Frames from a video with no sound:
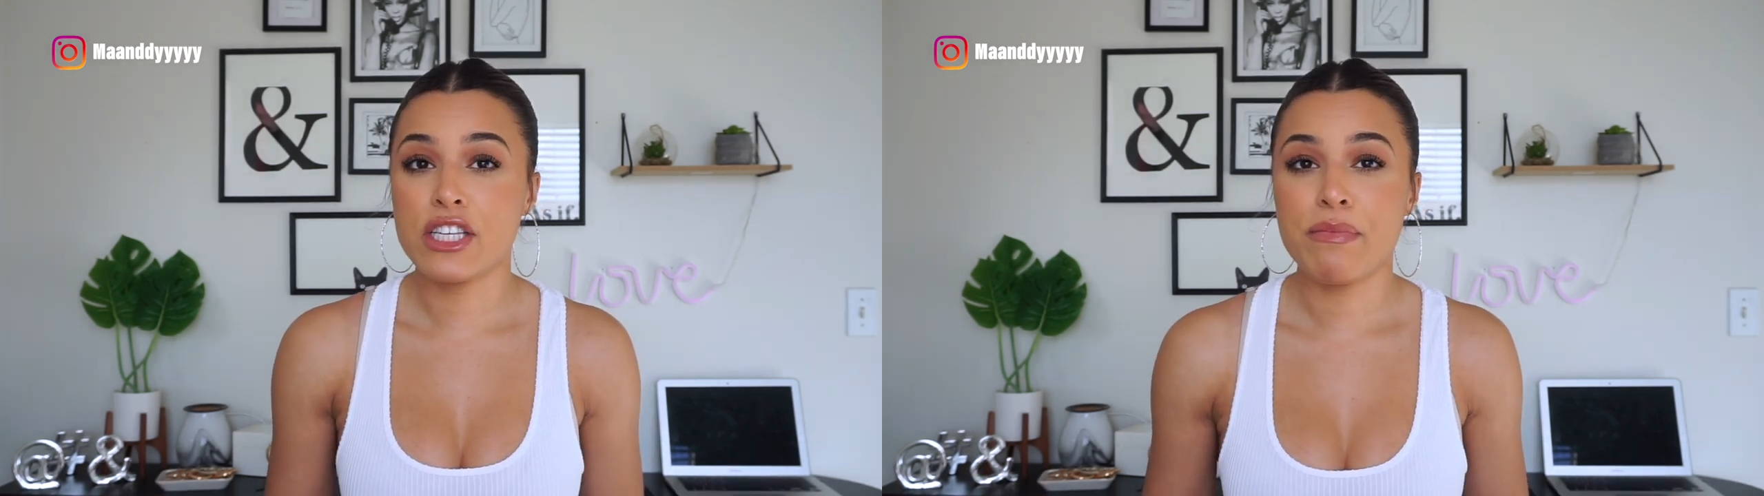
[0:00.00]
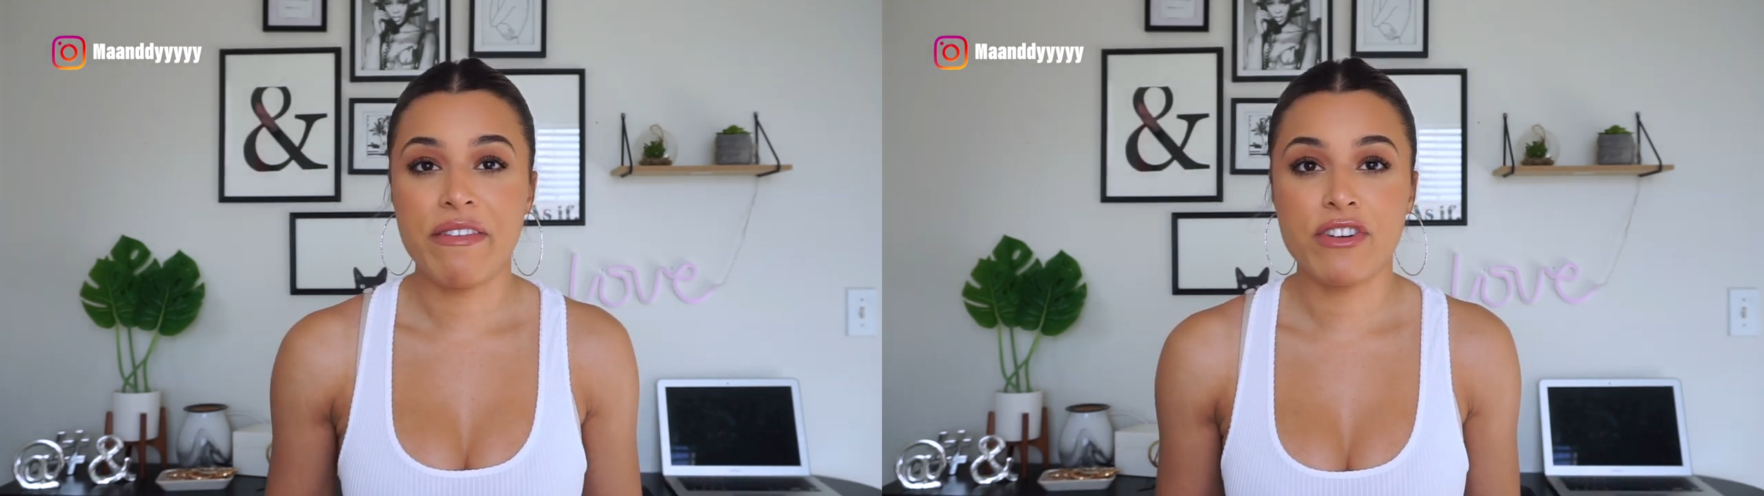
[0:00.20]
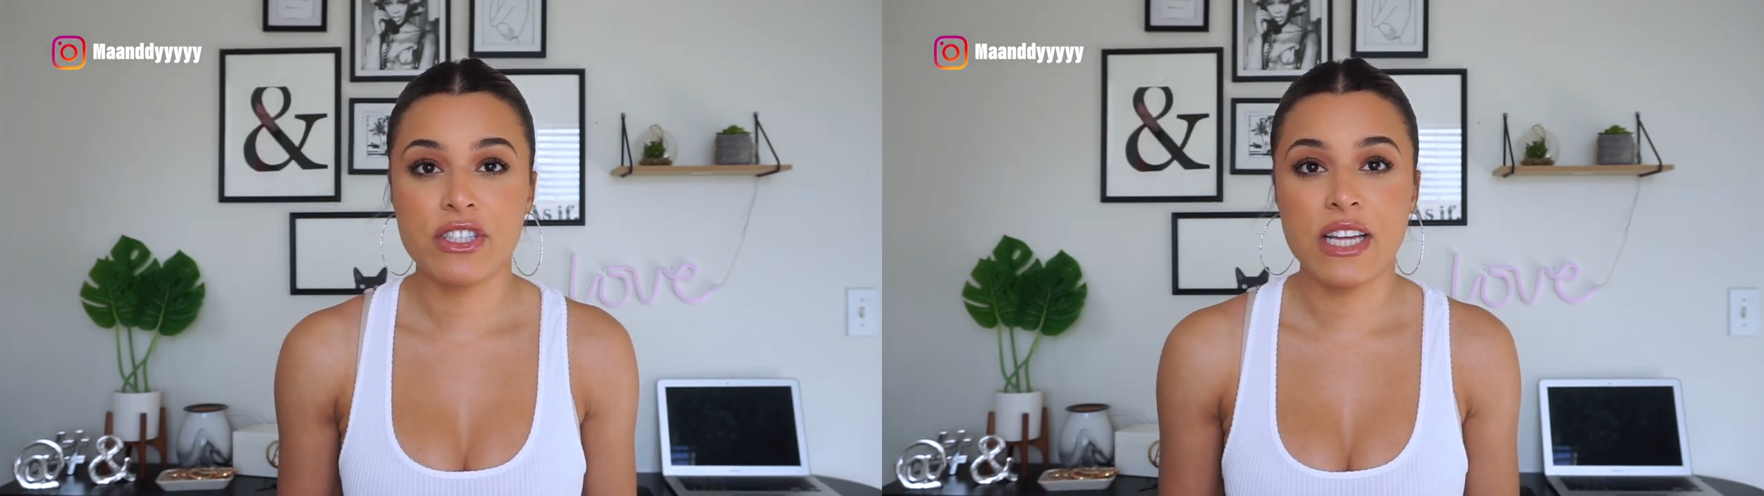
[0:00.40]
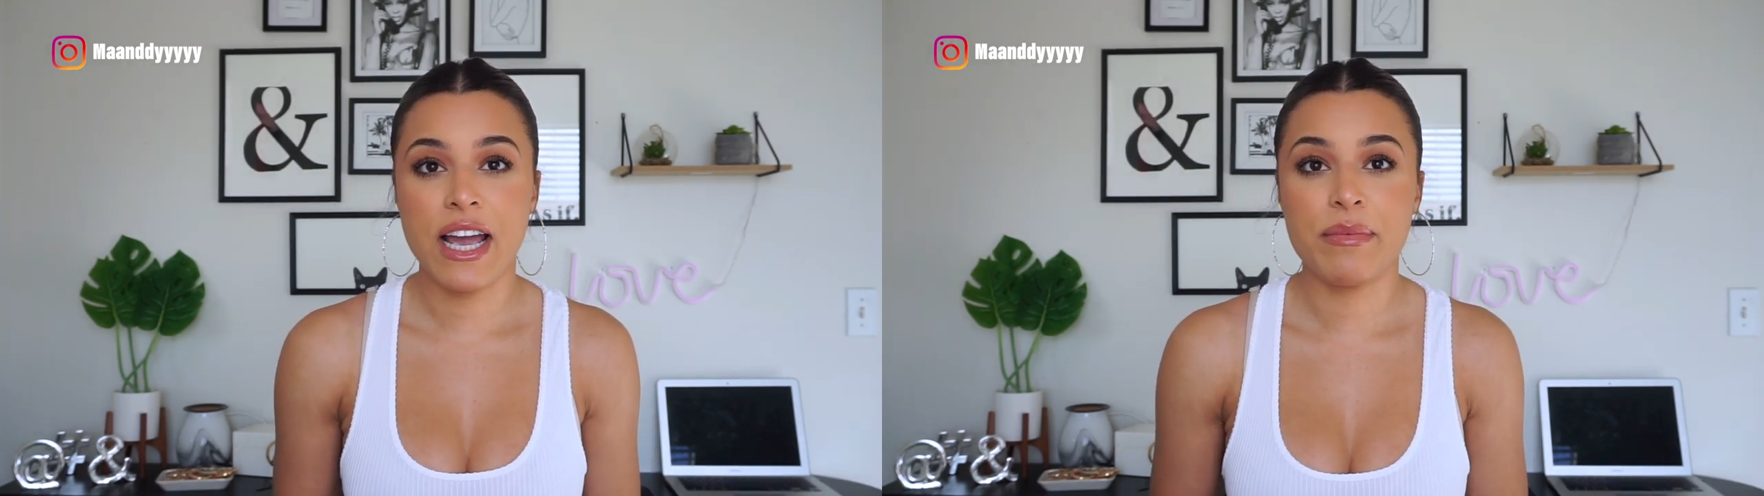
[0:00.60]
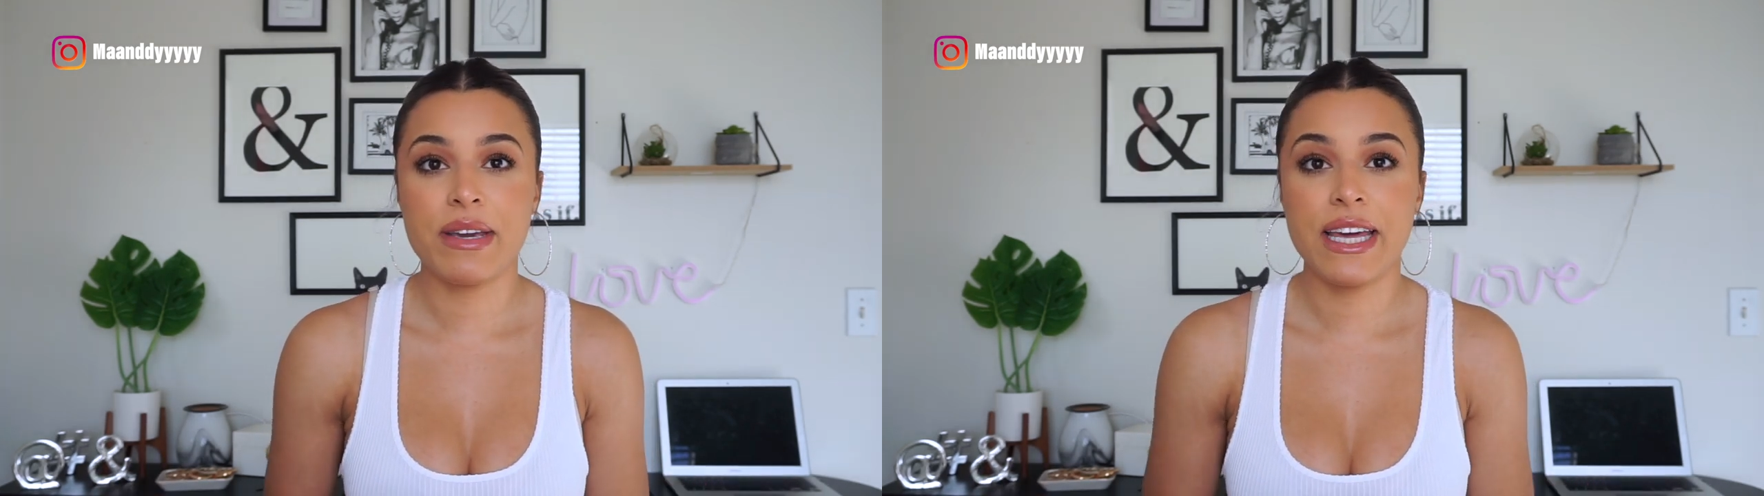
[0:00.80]
is my first
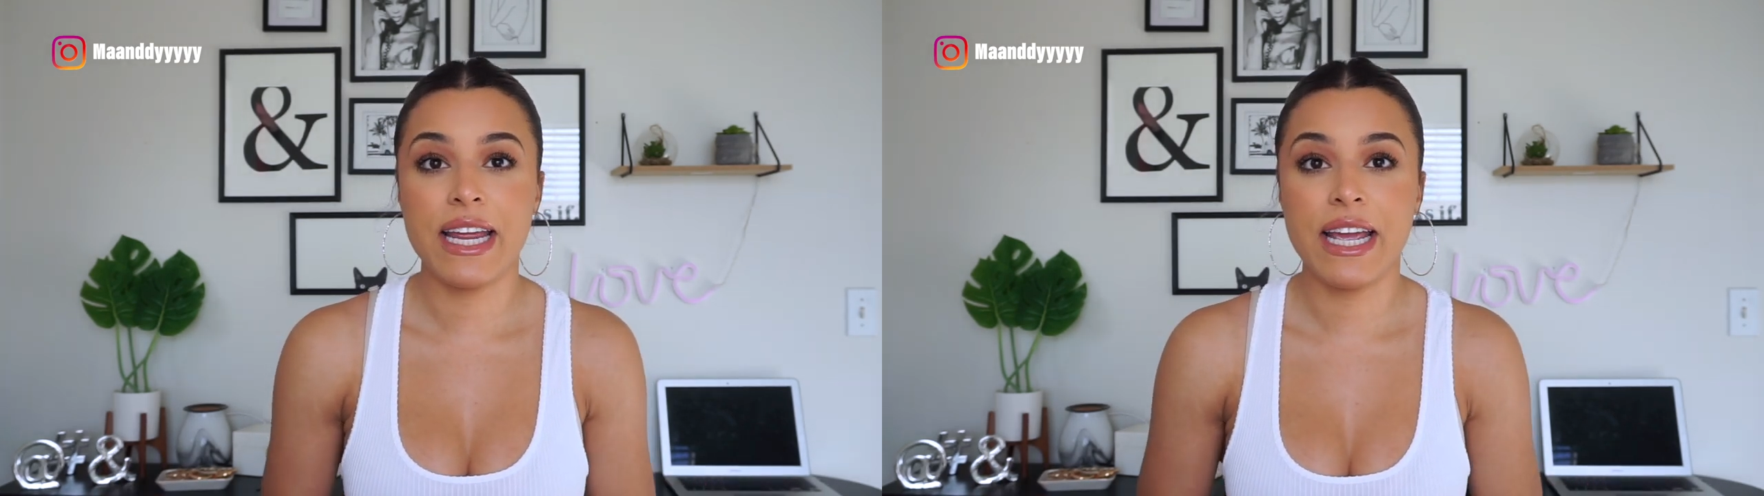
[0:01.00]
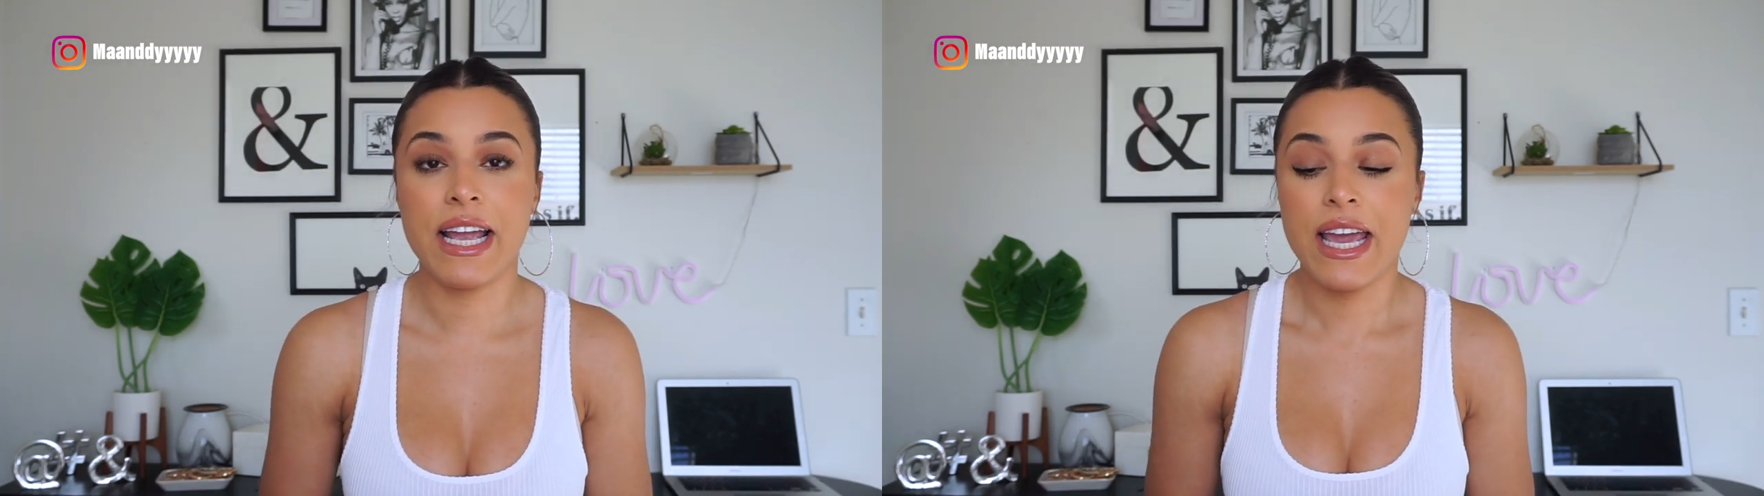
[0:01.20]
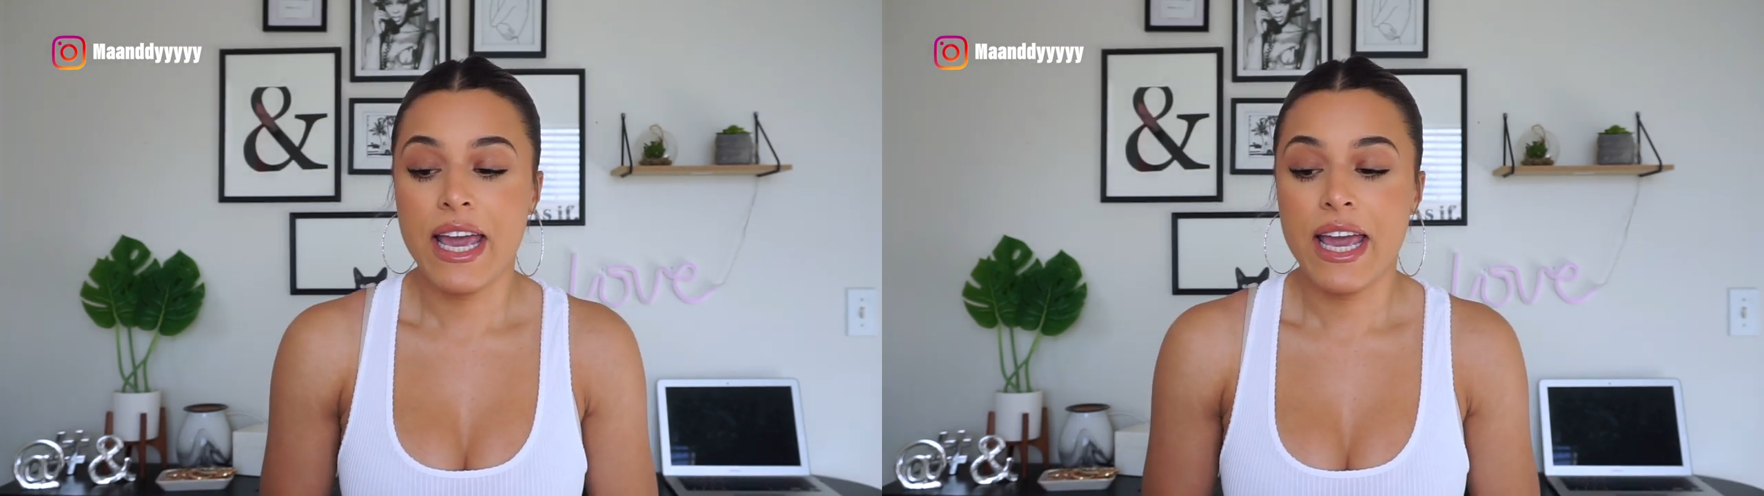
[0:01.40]
time getting